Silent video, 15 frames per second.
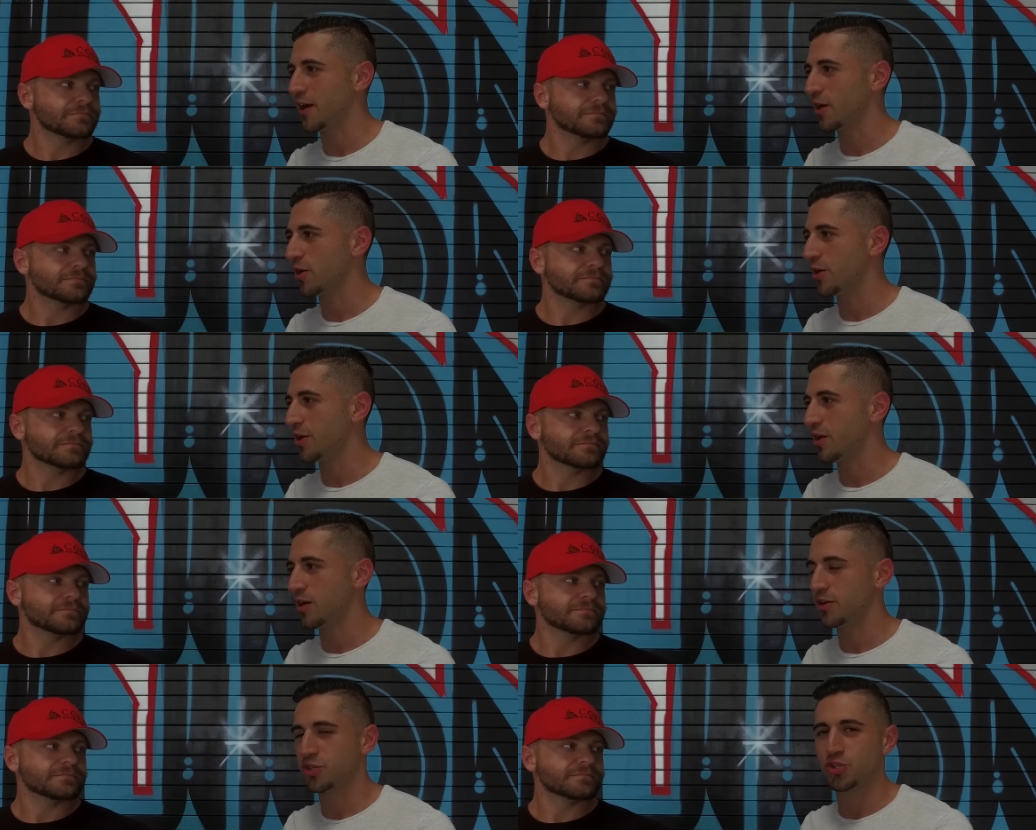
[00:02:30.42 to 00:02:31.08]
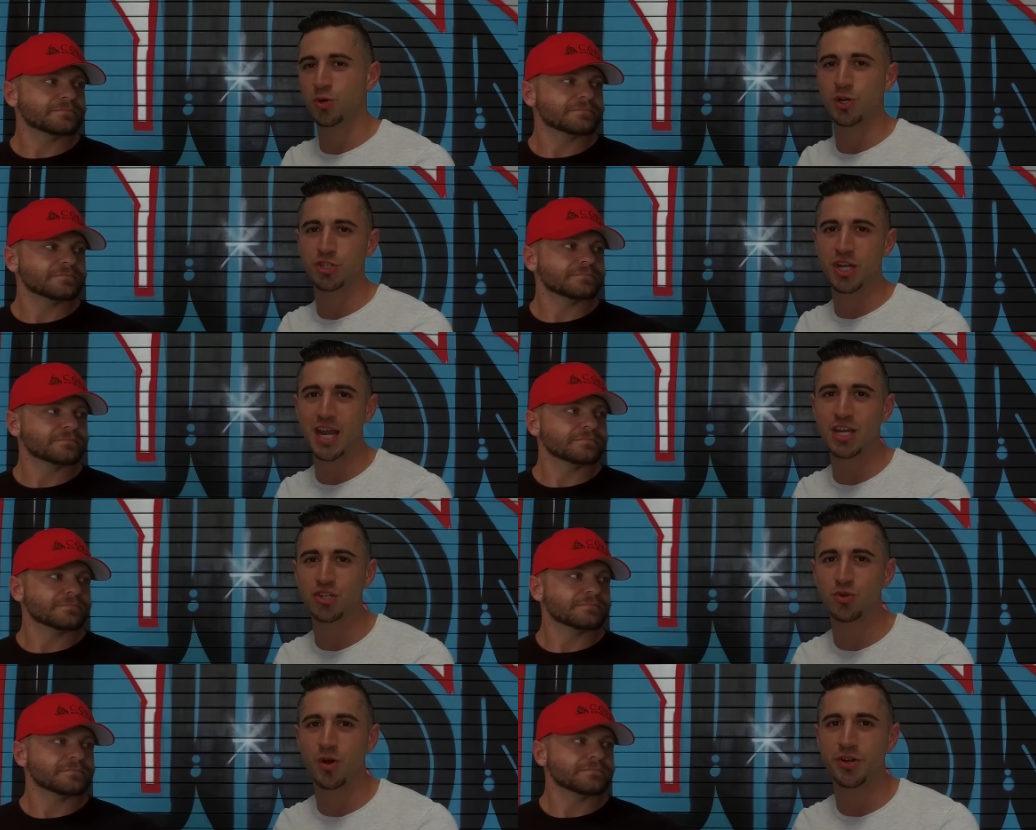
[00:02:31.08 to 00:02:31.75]
Speaker 1: they are going to
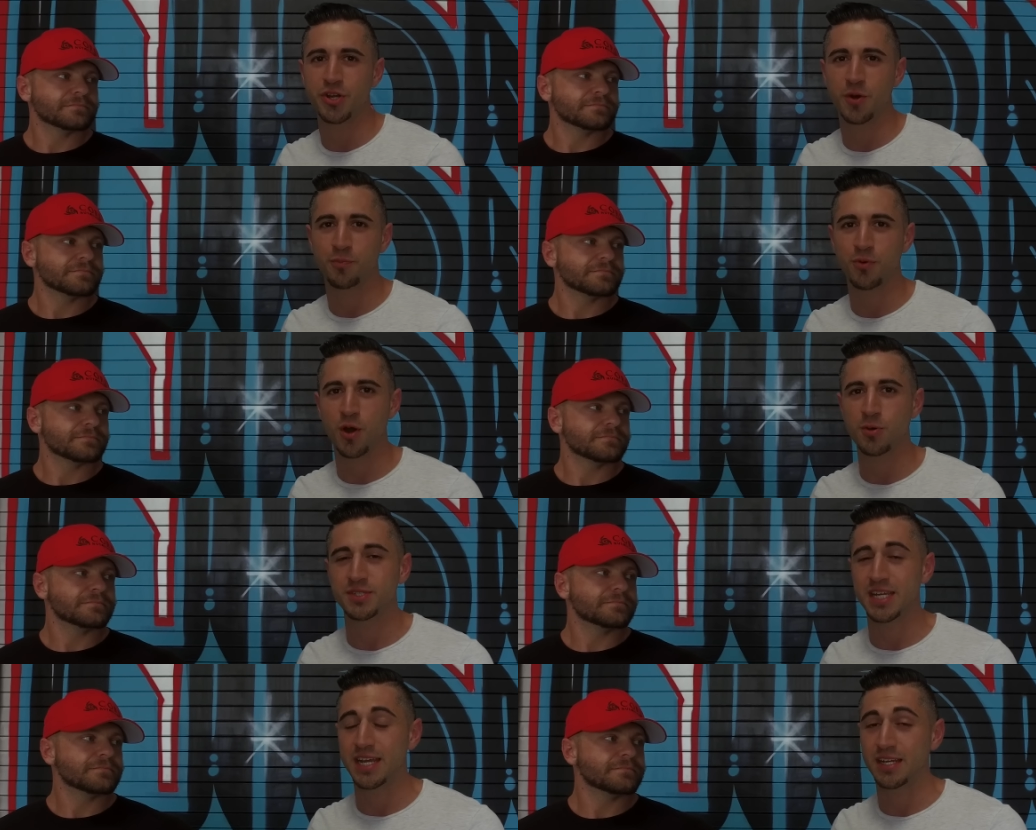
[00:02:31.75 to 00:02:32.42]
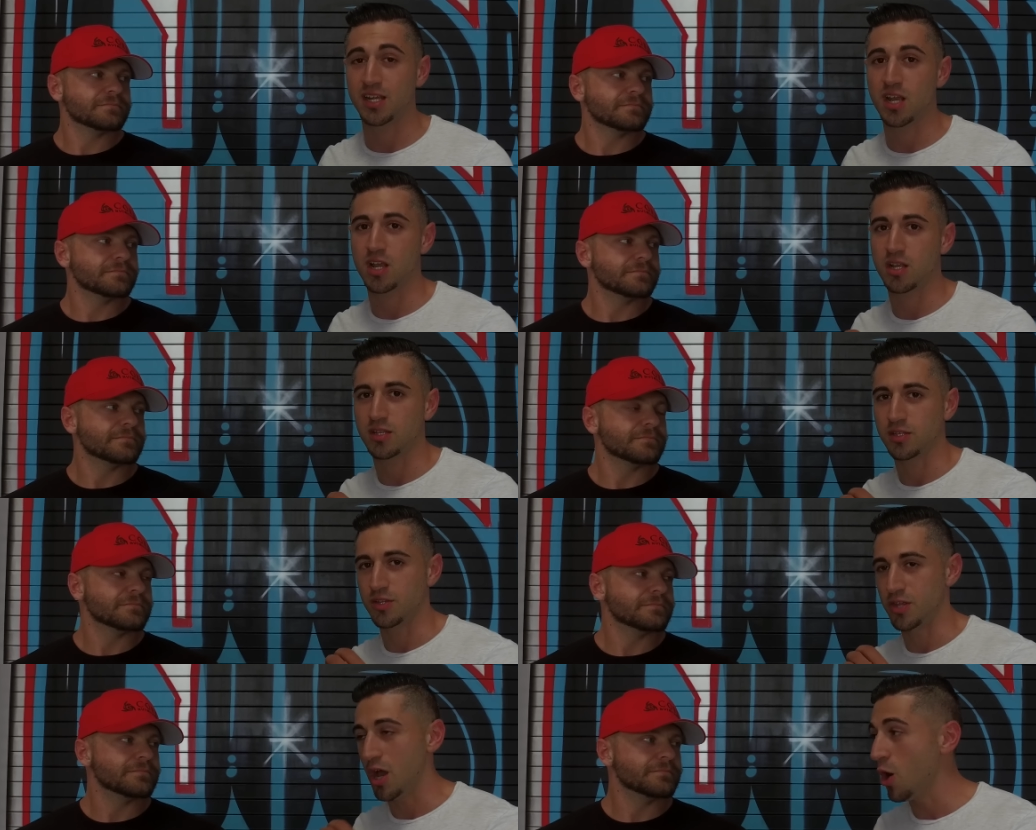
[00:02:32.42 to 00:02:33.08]
shortchange you on your protein
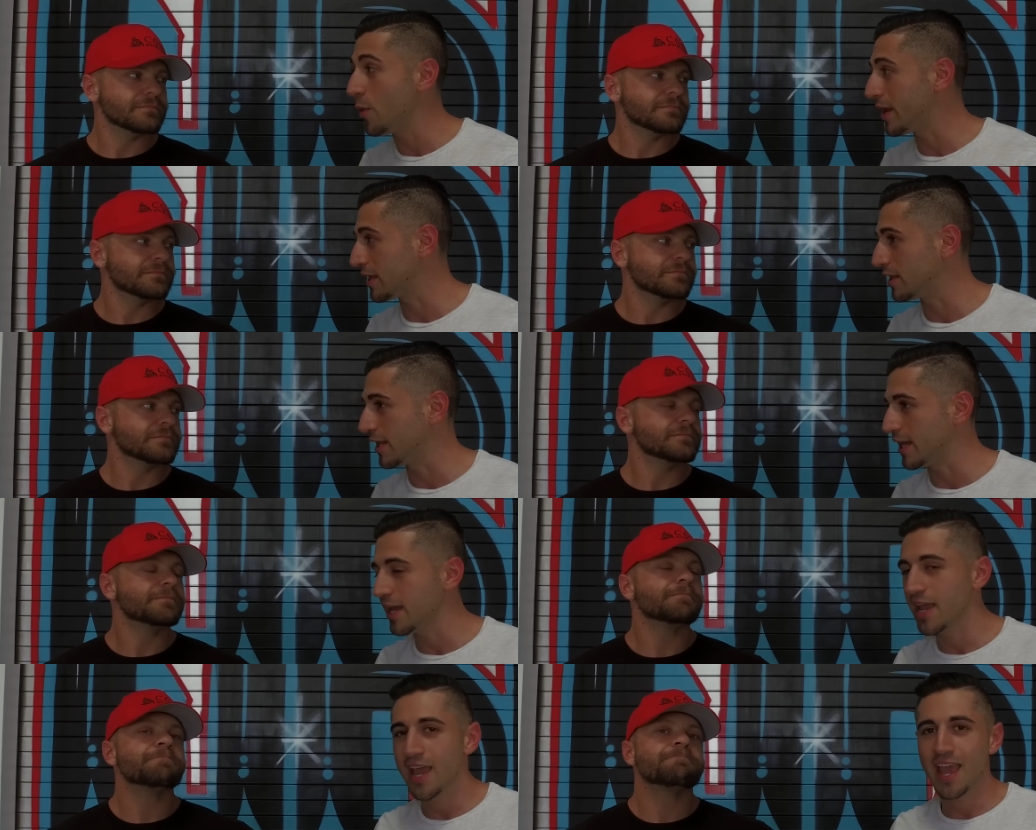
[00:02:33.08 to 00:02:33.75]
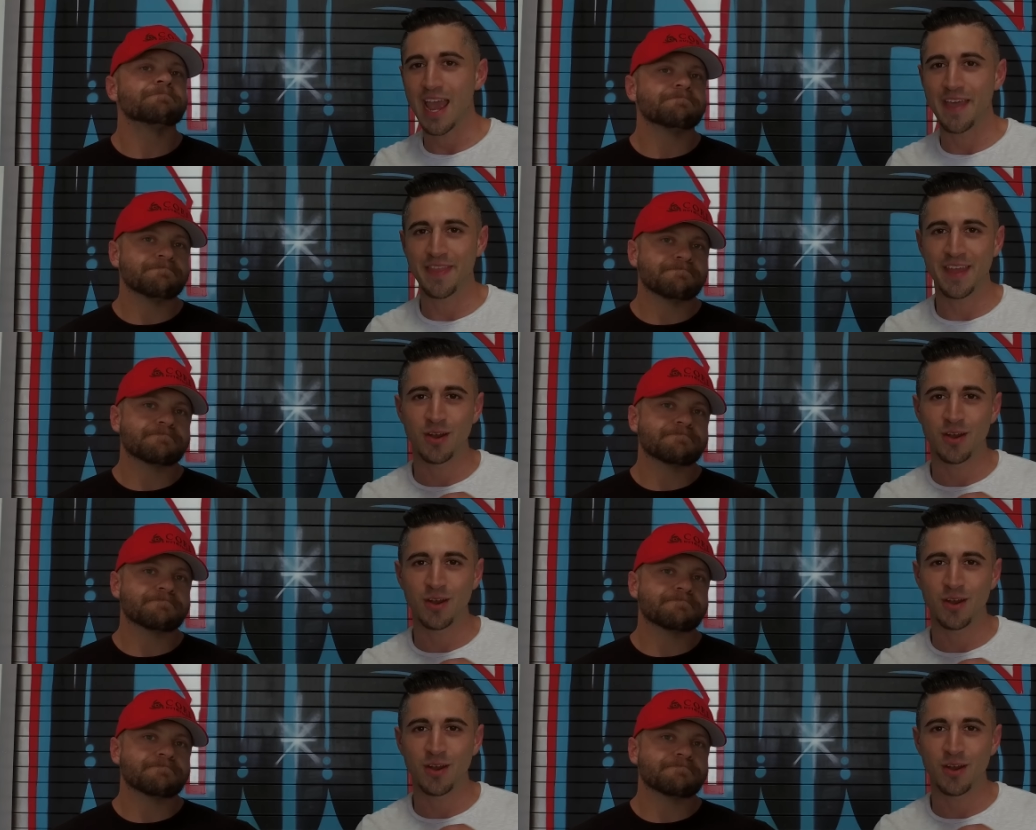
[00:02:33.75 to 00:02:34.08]
knowingly and